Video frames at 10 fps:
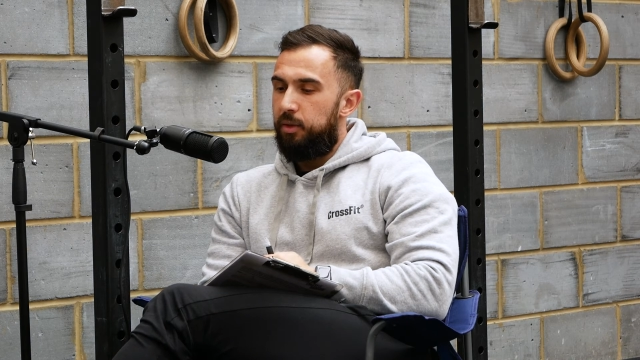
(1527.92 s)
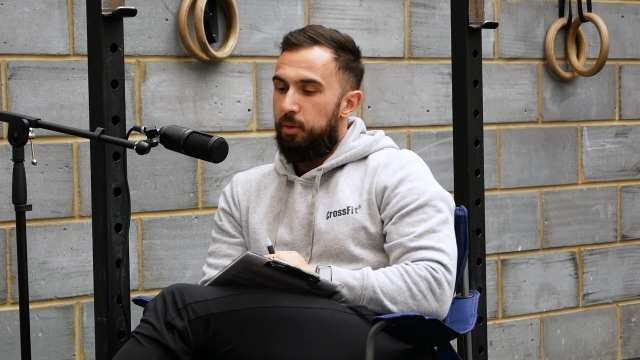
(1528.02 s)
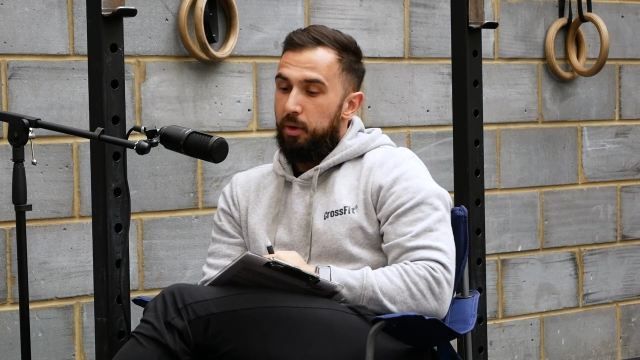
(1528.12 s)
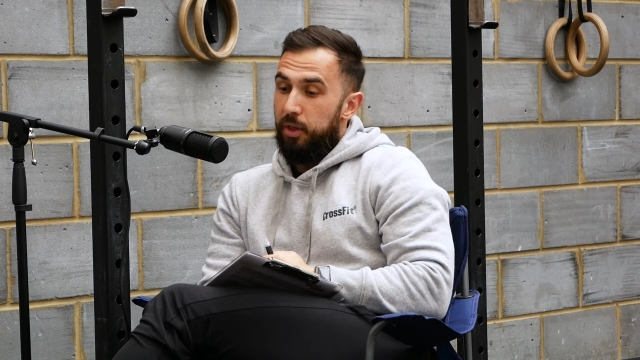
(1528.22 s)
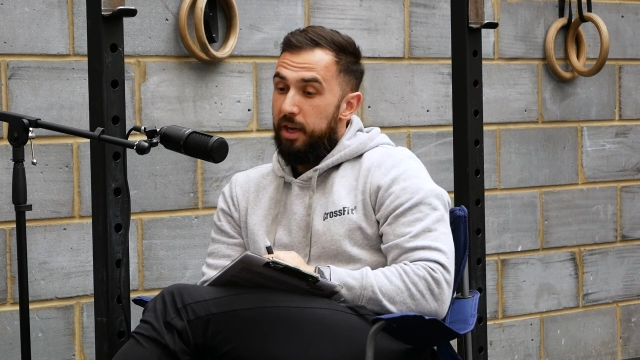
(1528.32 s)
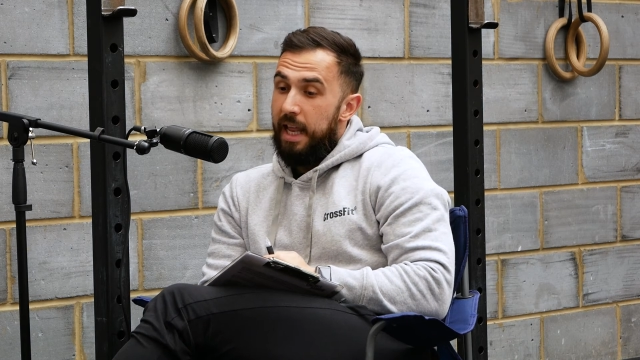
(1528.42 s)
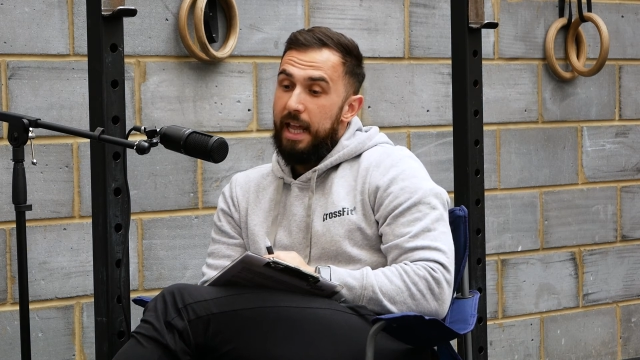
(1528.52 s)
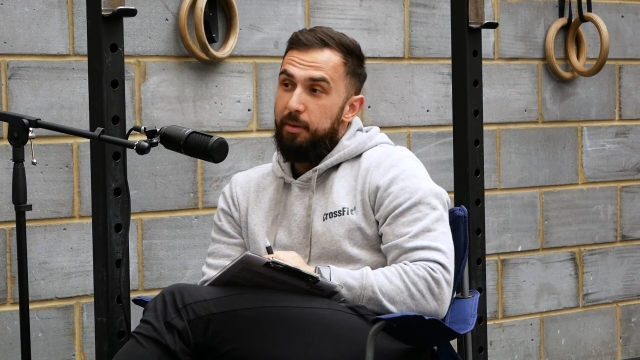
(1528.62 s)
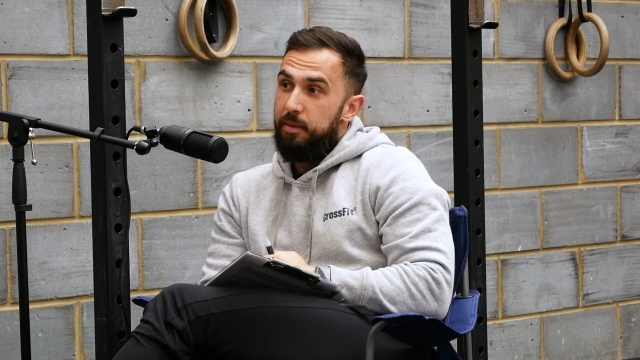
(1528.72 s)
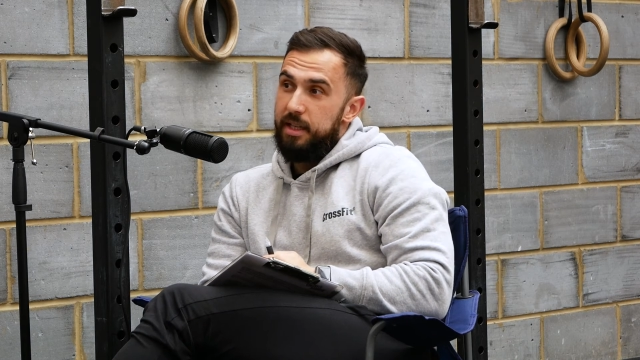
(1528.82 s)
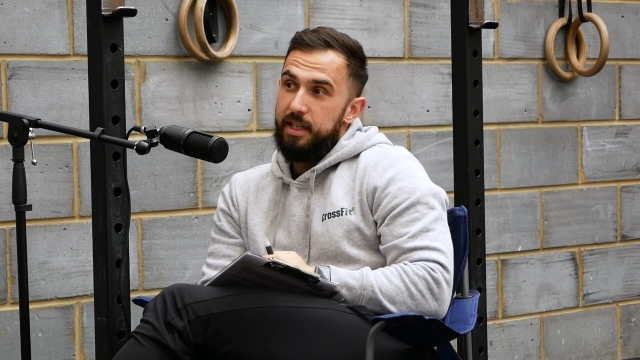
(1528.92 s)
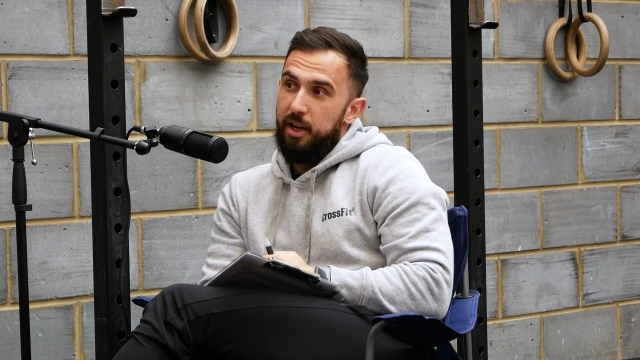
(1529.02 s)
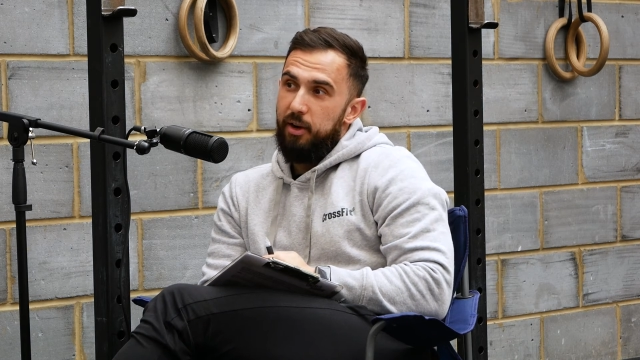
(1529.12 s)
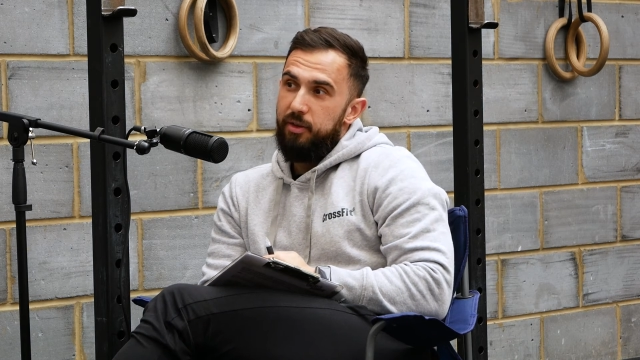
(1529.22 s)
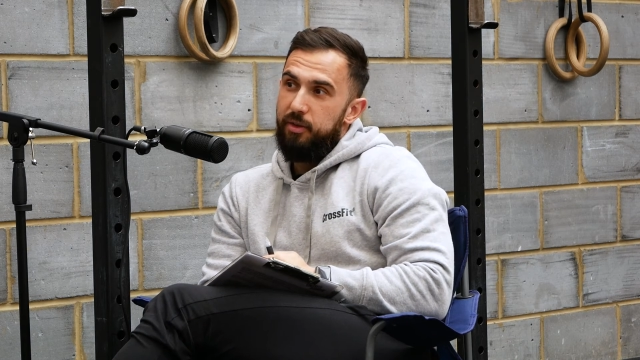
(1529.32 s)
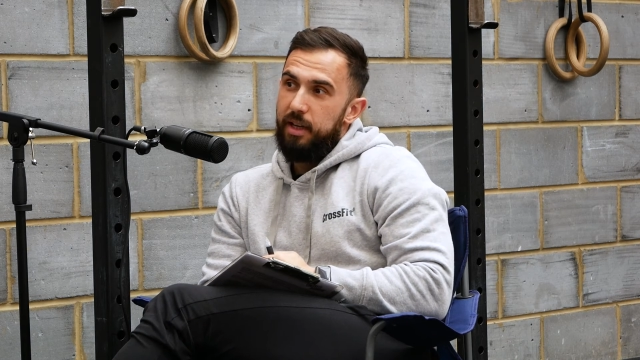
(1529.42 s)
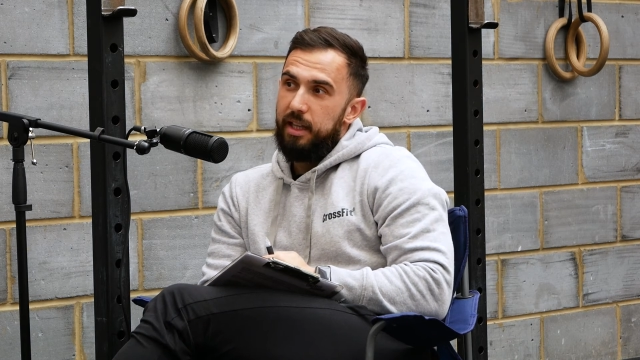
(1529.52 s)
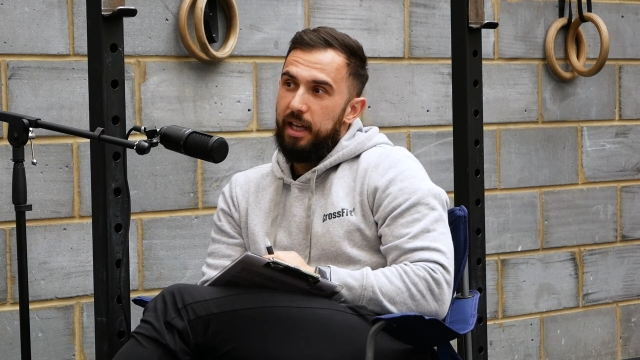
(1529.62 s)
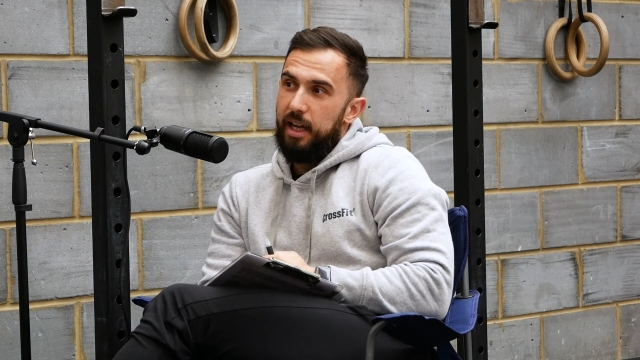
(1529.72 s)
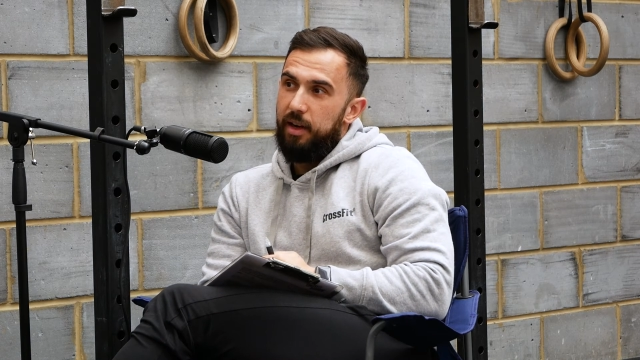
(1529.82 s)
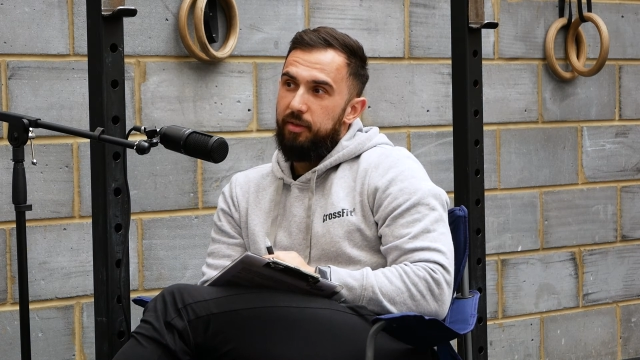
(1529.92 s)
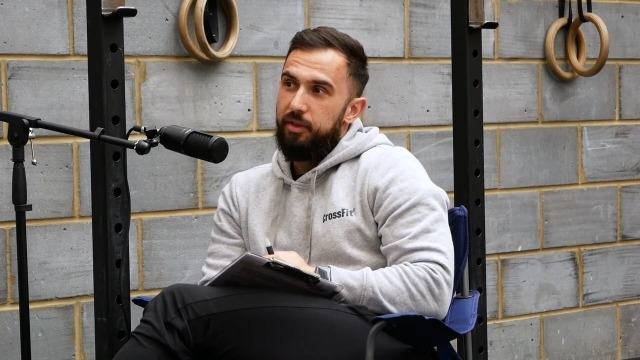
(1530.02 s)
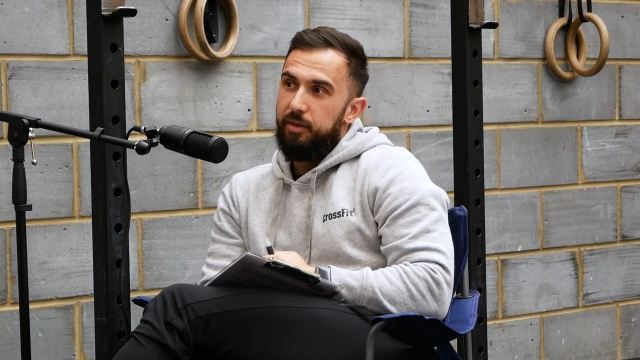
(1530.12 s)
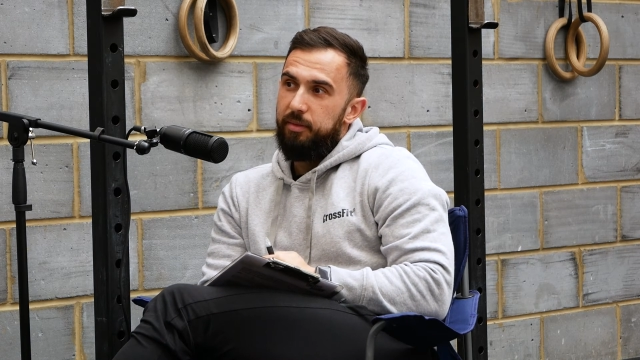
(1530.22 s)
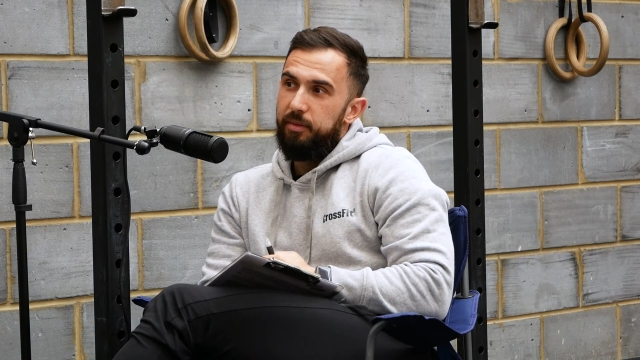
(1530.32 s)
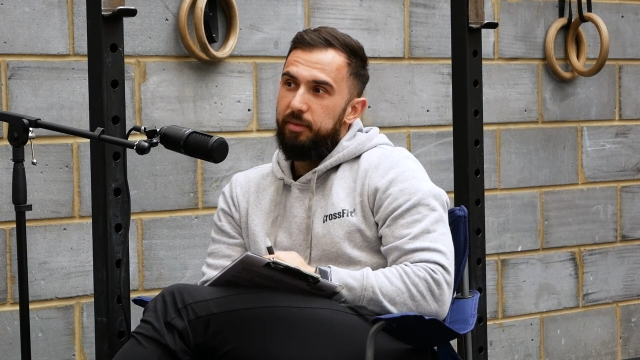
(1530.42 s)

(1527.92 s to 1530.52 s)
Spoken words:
the name itself, where did that come from?